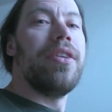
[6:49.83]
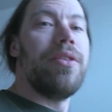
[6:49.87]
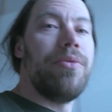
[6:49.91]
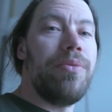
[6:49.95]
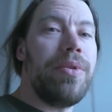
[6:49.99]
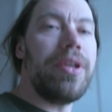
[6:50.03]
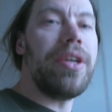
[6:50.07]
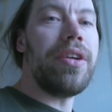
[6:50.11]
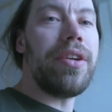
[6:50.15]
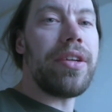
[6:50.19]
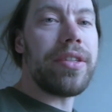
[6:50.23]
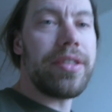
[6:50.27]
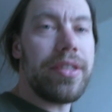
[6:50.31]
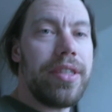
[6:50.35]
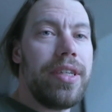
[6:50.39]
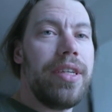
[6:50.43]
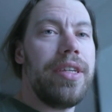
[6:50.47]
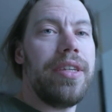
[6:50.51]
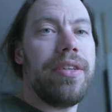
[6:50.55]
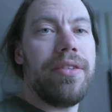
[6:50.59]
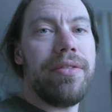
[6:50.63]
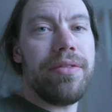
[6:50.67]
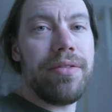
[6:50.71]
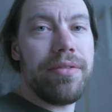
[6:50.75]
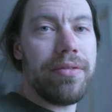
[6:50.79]
we're gonna
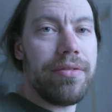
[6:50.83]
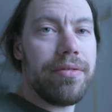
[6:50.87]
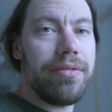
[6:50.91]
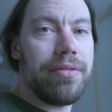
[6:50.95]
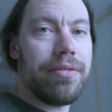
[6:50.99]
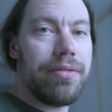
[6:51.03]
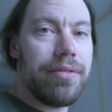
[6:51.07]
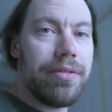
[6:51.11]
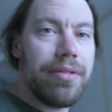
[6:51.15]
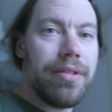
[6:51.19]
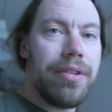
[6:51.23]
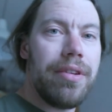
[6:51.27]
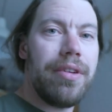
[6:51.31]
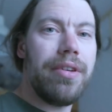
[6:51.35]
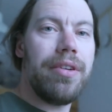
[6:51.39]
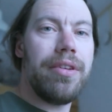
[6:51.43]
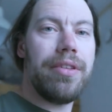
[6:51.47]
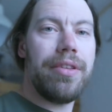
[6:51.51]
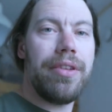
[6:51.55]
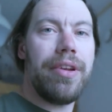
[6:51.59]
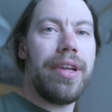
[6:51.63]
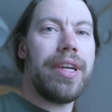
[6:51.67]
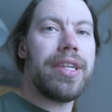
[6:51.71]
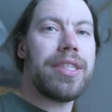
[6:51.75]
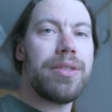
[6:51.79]
see you
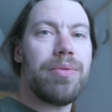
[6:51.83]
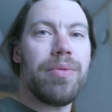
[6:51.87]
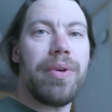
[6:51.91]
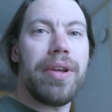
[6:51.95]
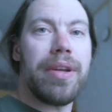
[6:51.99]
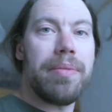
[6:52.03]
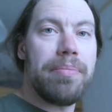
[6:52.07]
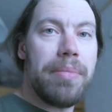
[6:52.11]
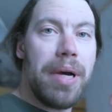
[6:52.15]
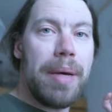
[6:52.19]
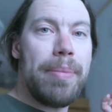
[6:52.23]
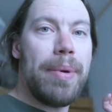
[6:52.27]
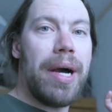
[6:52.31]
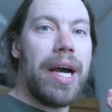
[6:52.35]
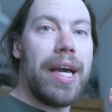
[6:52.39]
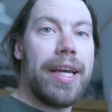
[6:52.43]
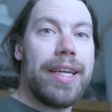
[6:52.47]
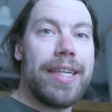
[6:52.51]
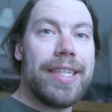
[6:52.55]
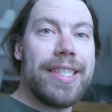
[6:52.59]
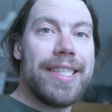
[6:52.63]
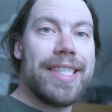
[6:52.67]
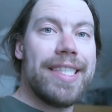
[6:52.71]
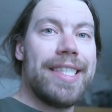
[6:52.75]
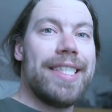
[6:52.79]
on the next one bye
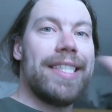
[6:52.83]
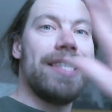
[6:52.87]
bye